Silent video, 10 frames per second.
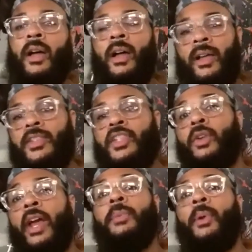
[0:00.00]

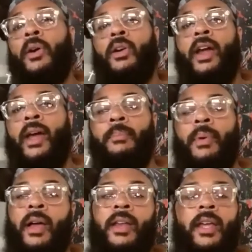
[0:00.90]
strength program,
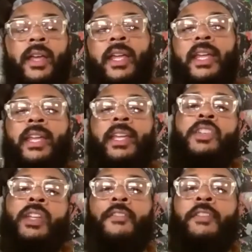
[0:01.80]
but each
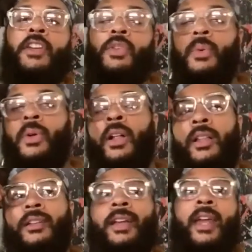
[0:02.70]
individual
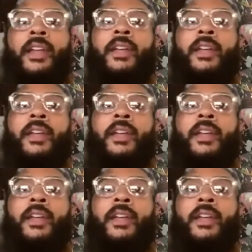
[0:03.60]
kind of